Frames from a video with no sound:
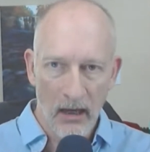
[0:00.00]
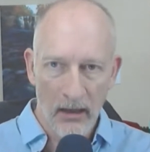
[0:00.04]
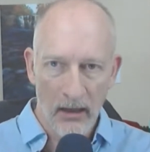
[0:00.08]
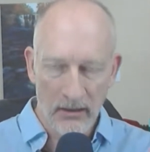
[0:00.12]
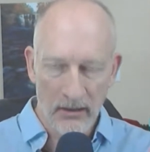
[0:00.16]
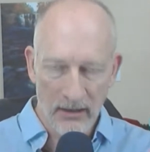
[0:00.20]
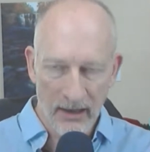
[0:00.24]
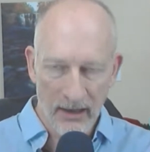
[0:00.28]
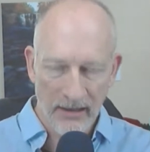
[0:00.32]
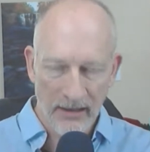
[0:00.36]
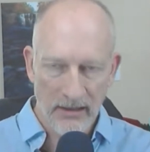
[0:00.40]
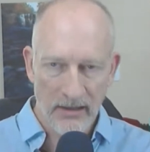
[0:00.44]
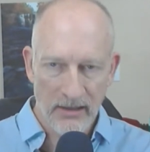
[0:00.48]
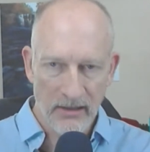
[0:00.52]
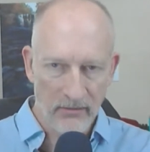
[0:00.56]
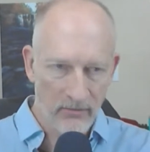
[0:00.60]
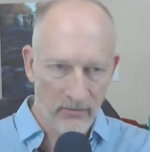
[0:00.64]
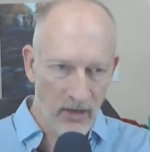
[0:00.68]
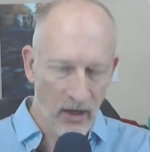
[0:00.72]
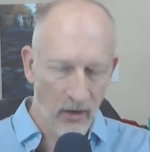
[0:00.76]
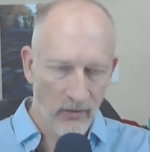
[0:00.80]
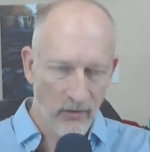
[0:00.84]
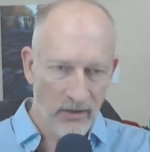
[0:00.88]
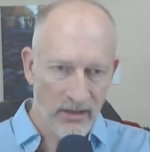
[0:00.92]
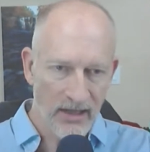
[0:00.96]
let's
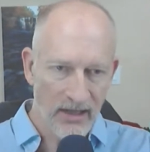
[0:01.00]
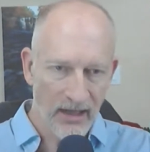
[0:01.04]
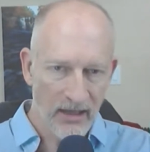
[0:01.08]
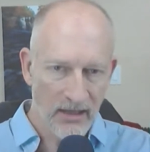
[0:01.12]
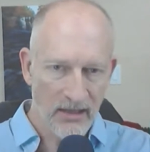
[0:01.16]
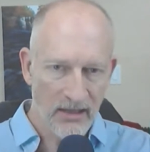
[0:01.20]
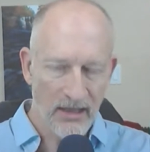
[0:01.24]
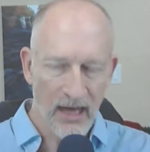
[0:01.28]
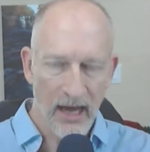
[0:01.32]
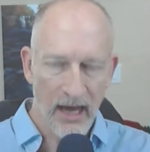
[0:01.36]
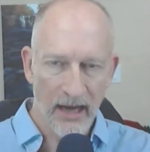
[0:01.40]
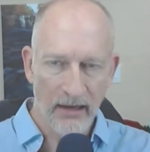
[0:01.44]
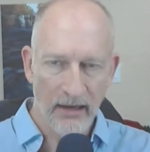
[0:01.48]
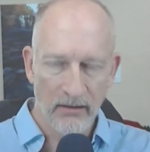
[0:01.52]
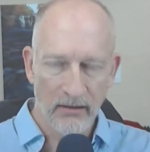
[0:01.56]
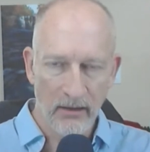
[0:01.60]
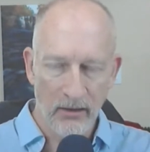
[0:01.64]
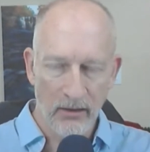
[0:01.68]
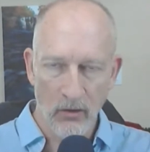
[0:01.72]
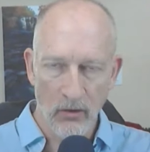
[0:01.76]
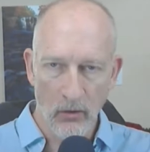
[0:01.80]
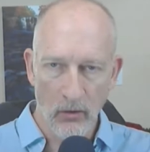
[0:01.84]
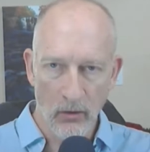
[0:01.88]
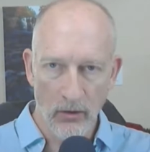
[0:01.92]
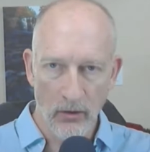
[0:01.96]
set aside
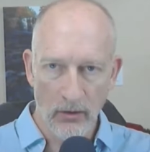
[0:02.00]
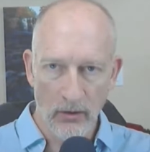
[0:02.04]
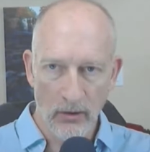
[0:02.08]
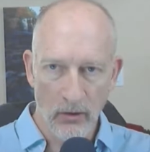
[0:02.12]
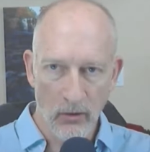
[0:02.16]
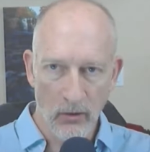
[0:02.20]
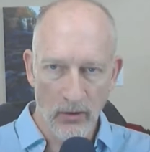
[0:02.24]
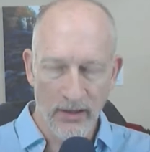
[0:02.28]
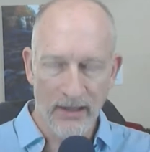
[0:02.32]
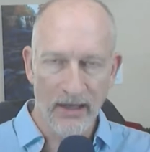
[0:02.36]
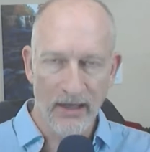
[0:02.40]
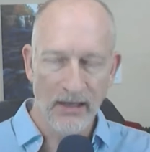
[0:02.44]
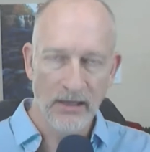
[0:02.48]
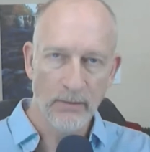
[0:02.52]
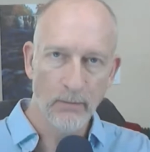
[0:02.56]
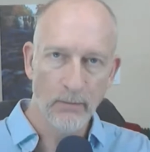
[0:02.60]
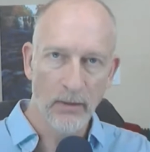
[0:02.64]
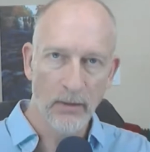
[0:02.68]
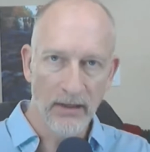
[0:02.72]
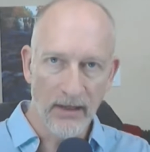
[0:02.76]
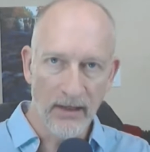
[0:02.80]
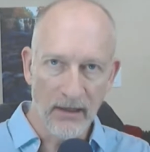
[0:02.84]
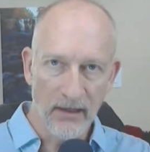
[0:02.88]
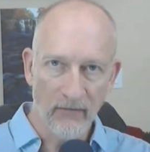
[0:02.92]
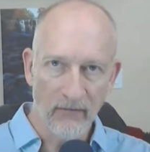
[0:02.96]
your
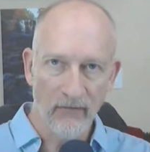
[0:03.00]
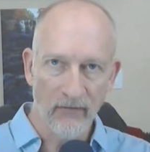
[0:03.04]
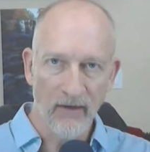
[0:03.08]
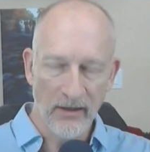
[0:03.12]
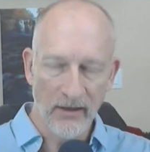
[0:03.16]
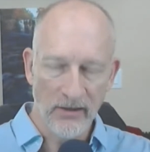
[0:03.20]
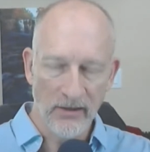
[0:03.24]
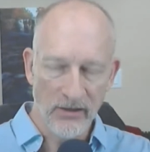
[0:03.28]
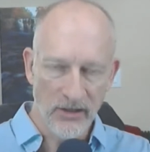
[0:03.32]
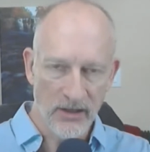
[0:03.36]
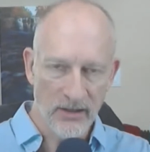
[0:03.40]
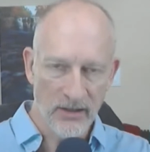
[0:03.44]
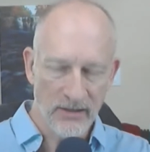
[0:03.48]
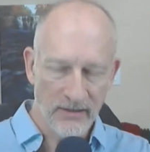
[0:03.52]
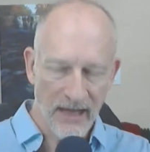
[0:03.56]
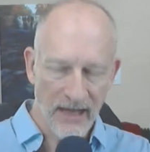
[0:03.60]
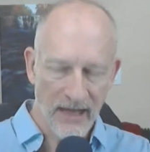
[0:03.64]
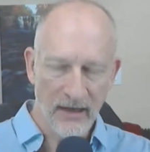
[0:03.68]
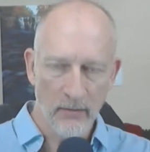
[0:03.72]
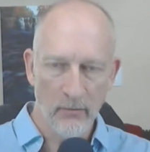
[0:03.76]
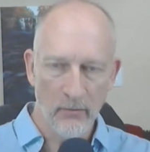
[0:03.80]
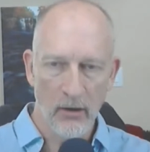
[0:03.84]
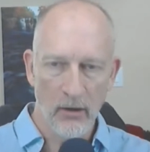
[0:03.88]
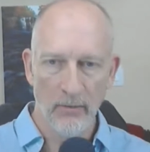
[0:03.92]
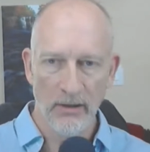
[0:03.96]
disbelief and just
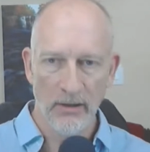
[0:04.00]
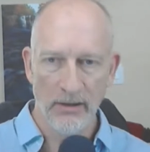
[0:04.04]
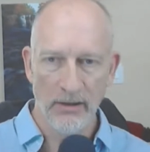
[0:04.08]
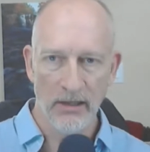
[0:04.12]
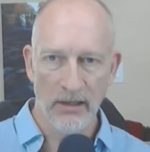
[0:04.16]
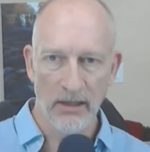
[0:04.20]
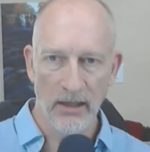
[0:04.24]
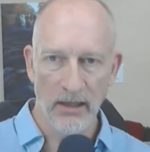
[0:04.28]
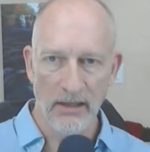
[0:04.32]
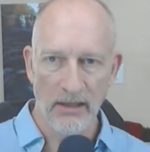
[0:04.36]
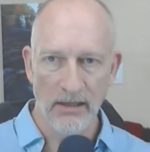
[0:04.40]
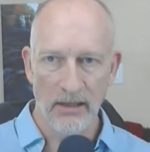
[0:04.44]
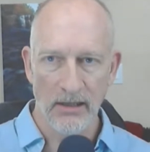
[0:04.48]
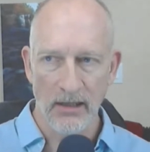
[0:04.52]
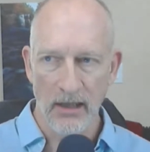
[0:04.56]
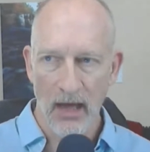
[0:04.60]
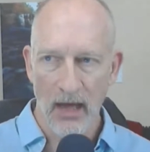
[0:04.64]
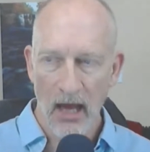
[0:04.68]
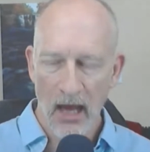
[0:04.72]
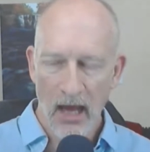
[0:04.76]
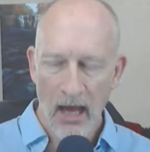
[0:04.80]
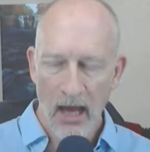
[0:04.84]
take a moment to listen.